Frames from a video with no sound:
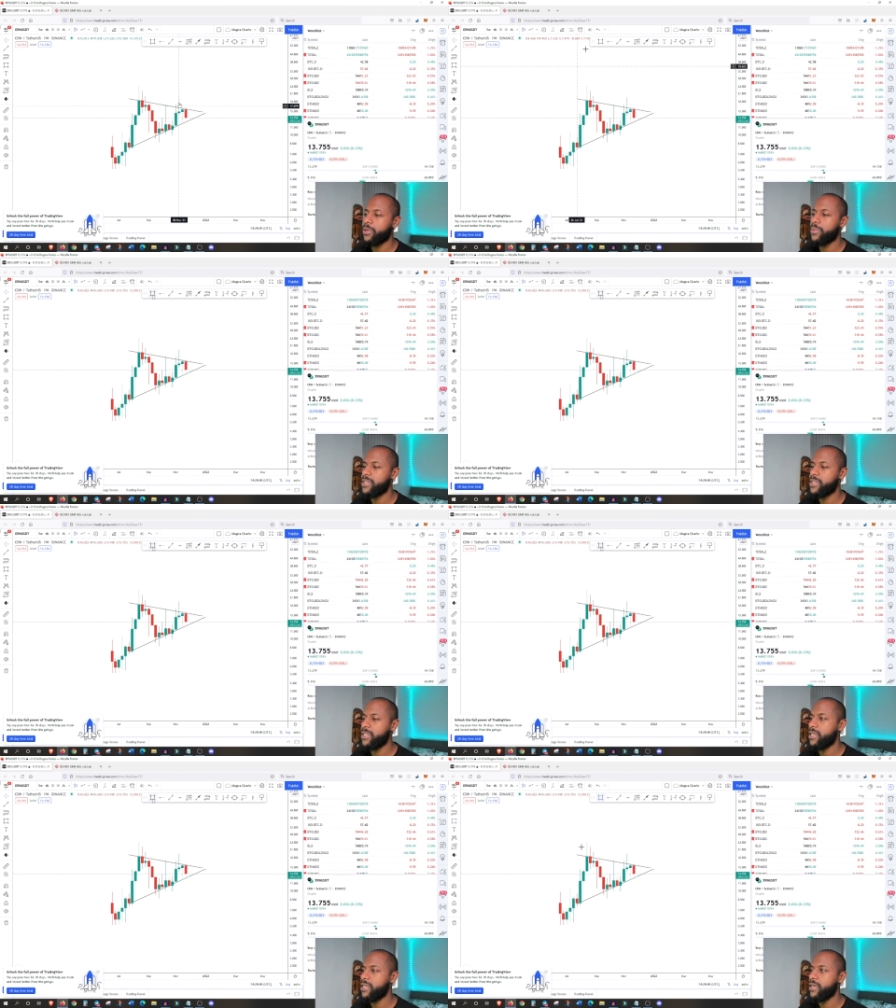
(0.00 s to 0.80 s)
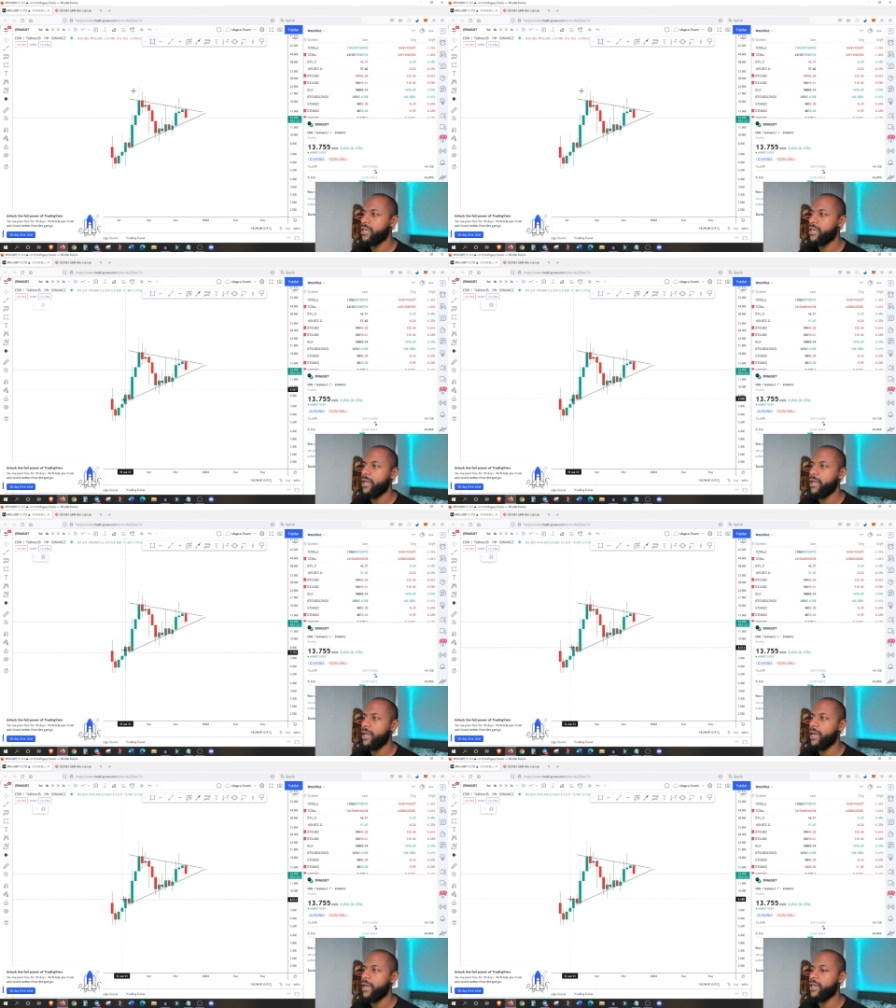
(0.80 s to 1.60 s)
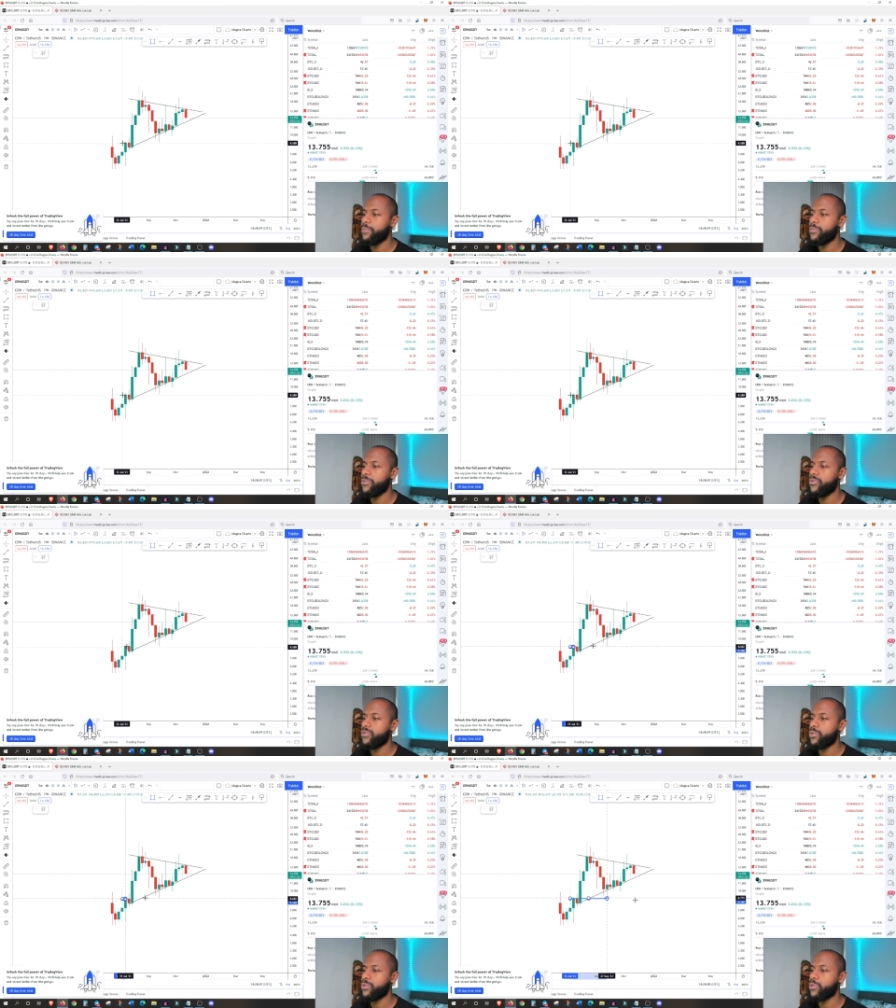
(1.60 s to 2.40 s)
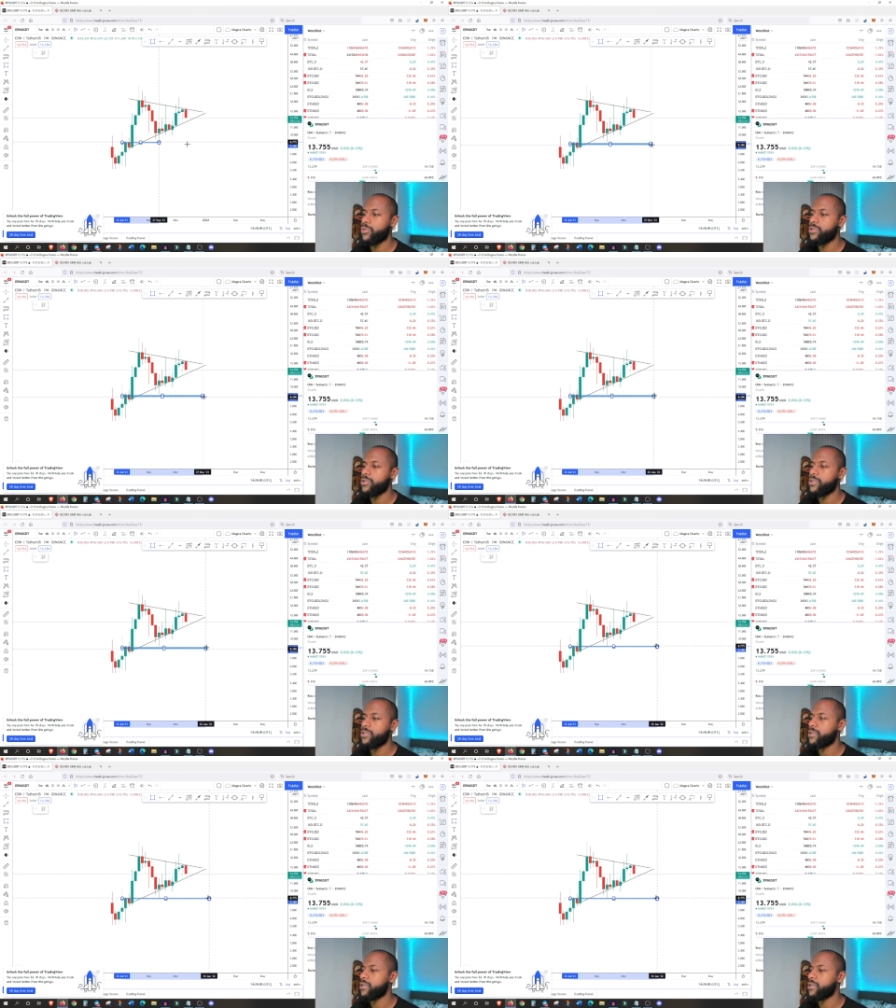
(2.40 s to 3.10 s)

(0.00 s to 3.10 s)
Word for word: see a move towards